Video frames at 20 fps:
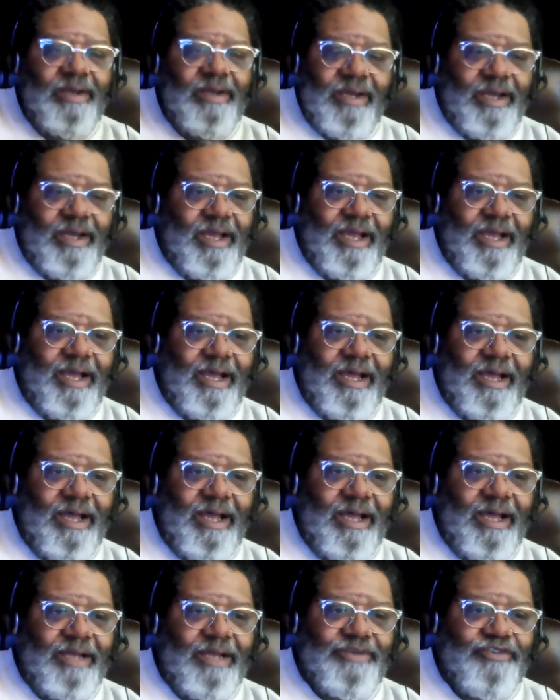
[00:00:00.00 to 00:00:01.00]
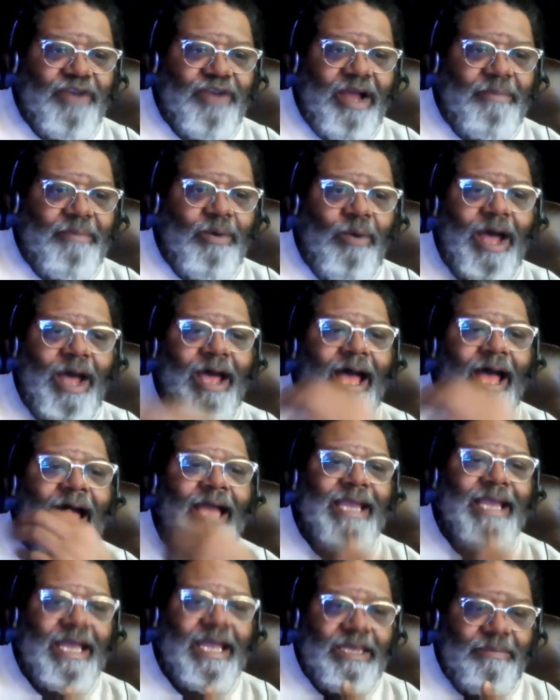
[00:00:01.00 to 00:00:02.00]
uh, uh, uh, trauma. Why I
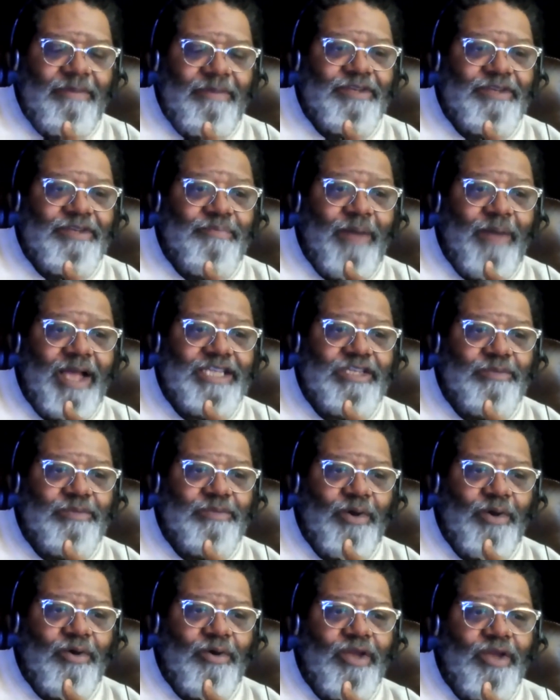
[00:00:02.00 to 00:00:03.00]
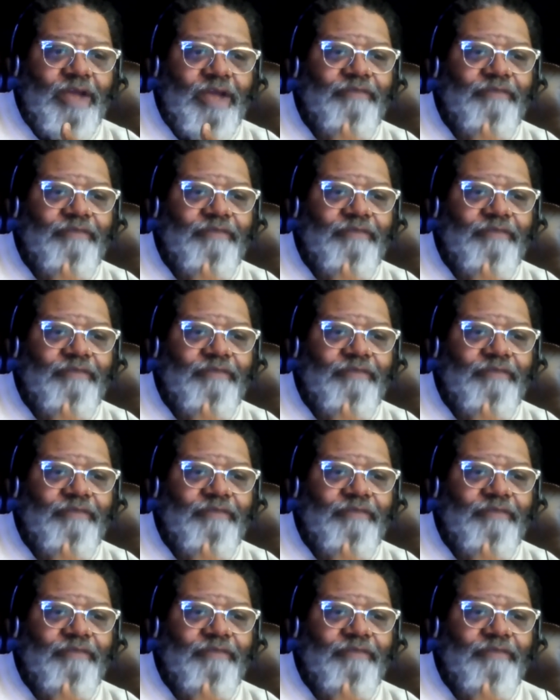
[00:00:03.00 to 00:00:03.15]
got to be responsible